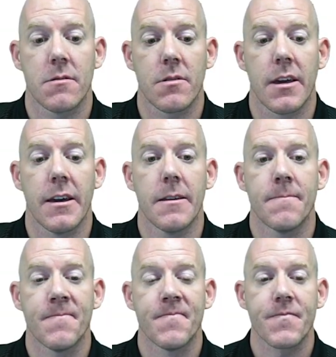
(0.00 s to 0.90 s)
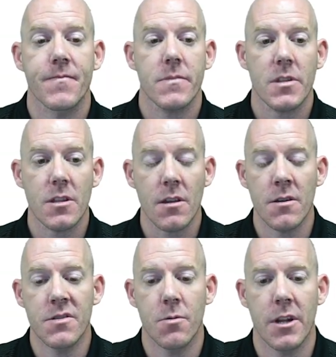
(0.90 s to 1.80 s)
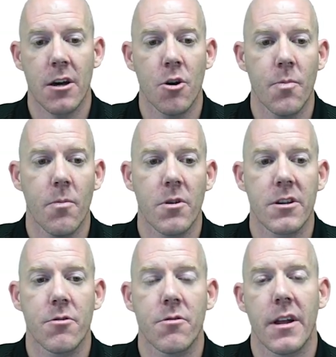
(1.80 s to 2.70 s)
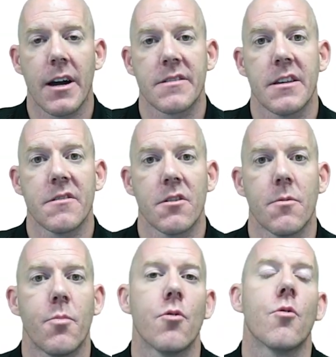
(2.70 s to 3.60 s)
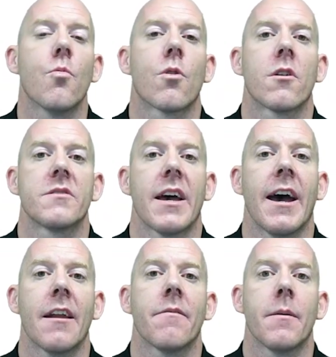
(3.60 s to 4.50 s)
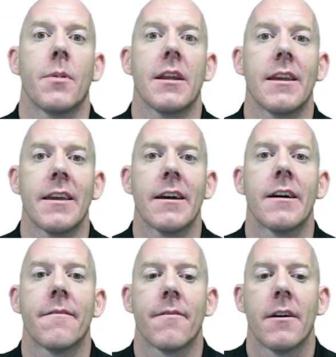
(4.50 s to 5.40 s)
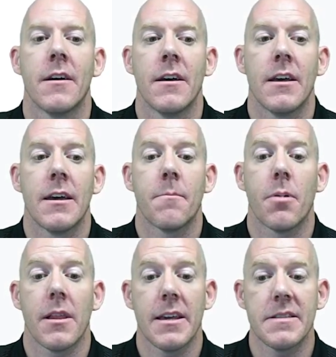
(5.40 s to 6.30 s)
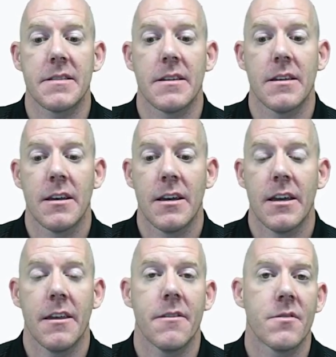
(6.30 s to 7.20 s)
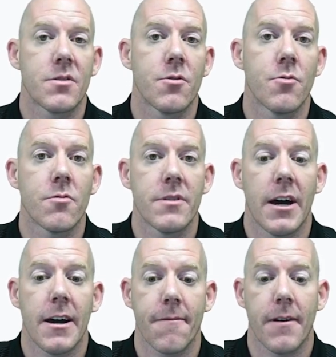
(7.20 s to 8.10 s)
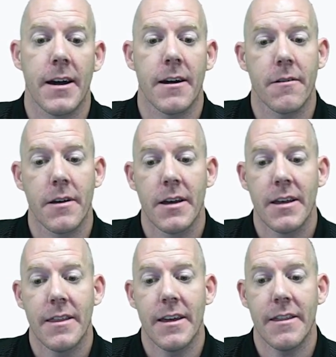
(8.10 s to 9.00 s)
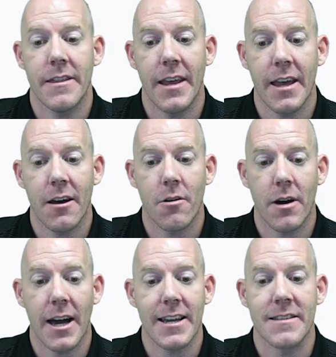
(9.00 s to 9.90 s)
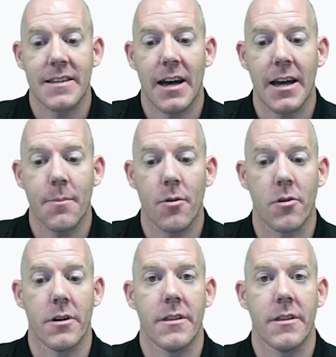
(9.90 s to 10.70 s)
Okay, so when I open with Google Docs, it's going to pull words out of that PDF and place it in this Google Doc file that now I can type on.